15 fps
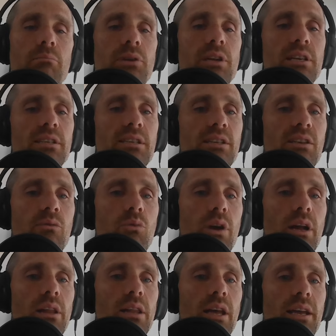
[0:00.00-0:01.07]
and pieces of
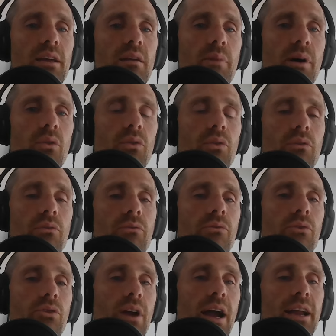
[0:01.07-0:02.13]
what I like about the
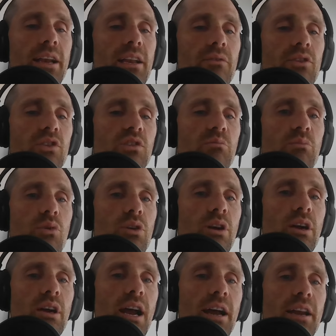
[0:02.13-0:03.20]
variety of the
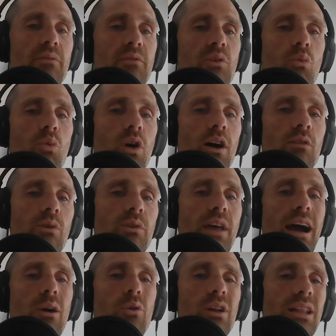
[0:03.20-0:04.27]
sport kind of in one
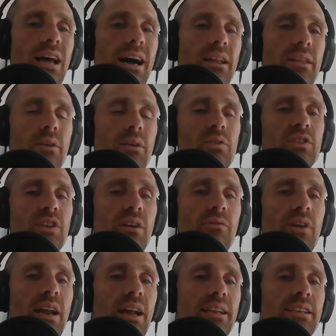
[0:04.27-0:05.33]
without a lot of the
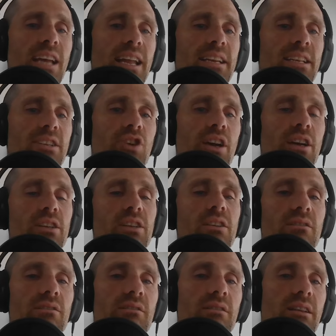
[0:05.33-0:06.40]
stuff that I tend to try to
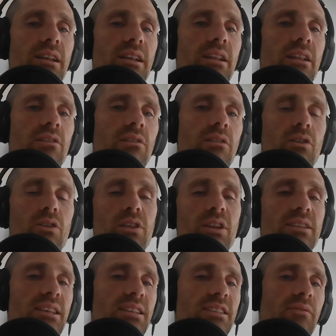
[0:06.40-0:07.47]
or
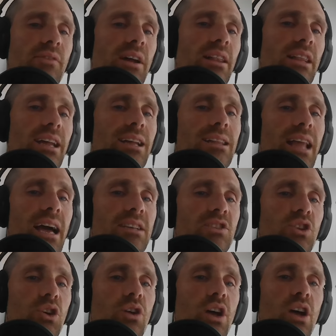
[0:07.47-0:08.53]
the, the stuff I like less.
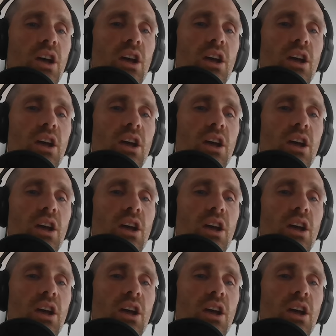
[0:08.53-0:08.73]
So